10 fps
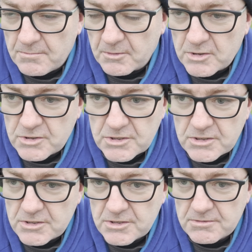But
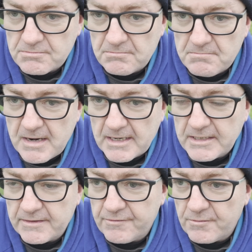there's many
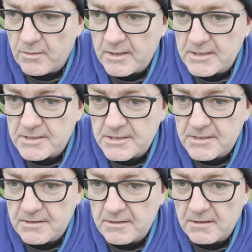different ways
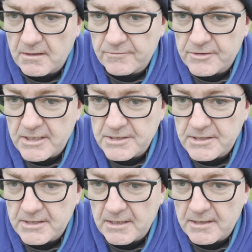of
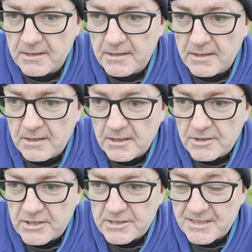changing your
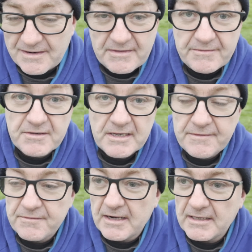life,
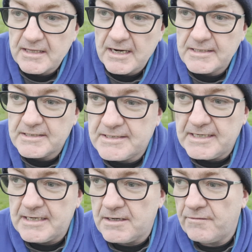even like the likes of
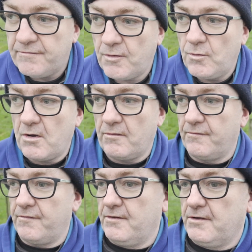turning a phone
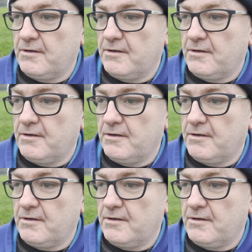off